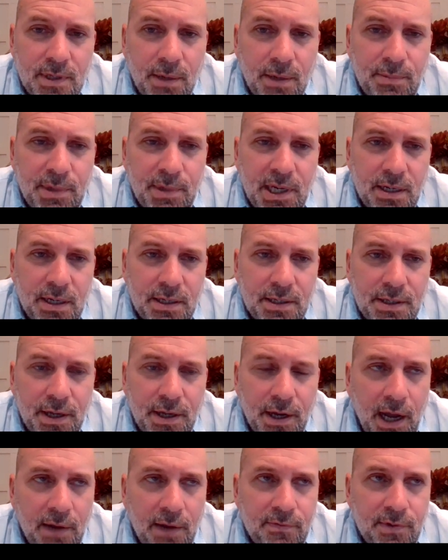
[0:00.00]
I mean,
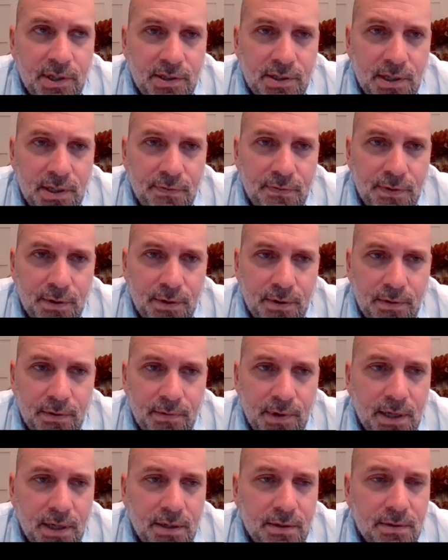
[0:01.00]
obviously, if you're
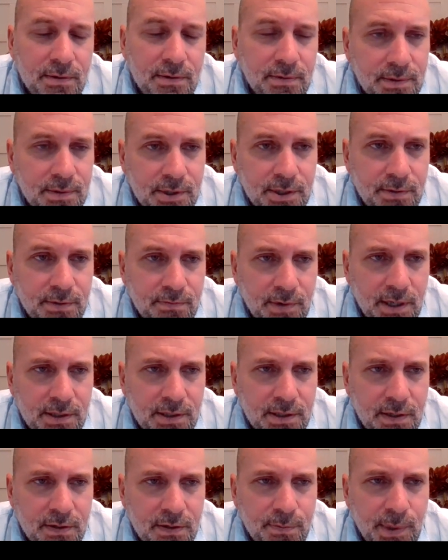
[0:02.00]
around just
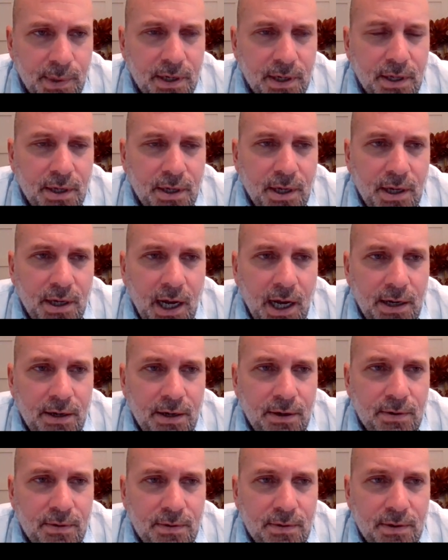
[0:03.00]
relatives, but
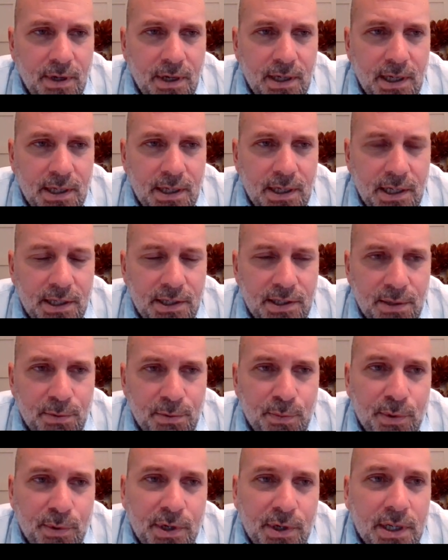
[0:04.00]
it
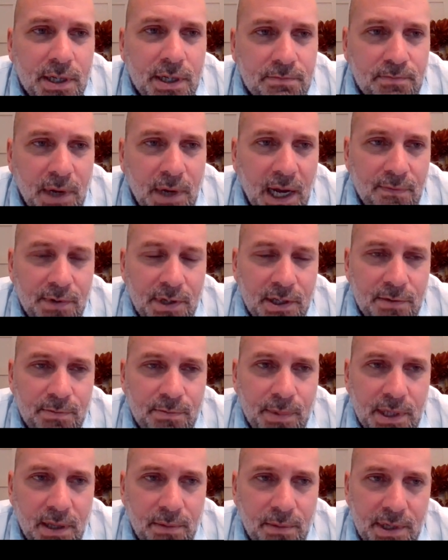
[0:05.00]
seems pretty obvious,
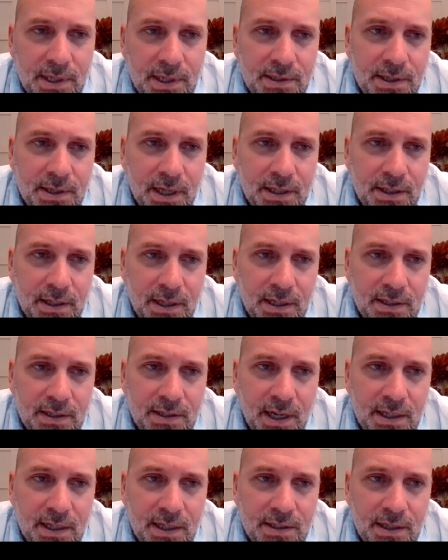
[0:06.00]
but let me nonetheless
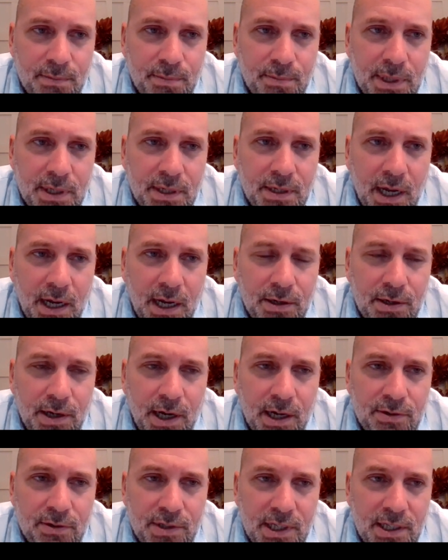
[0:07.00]
ask it, but
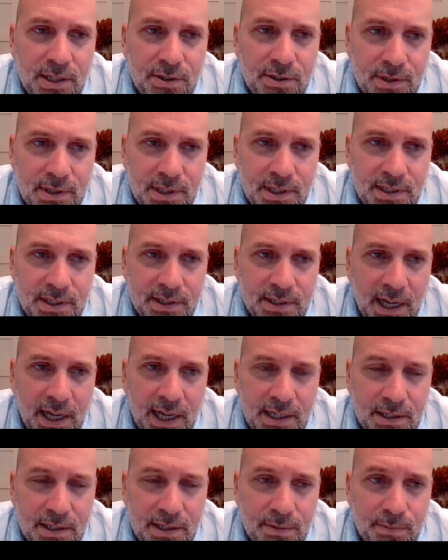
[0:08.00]
how dangerous is
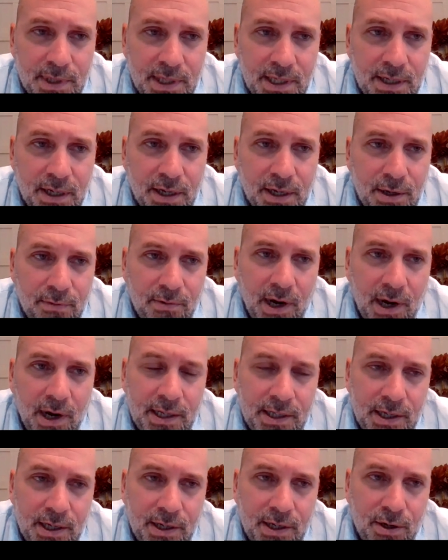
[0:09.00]
that to be
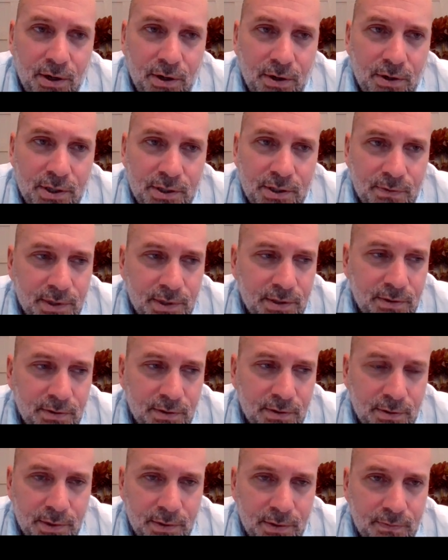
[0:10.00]
riding in cars with
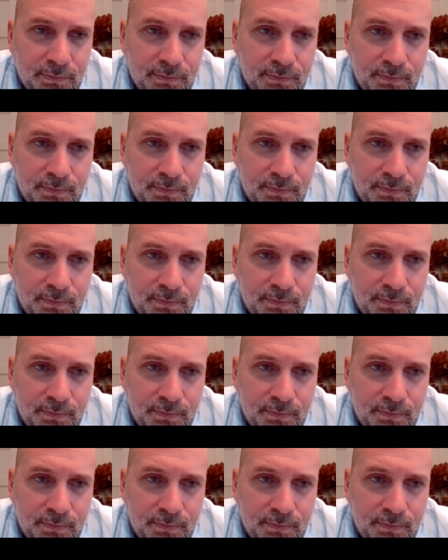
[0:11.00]
groups of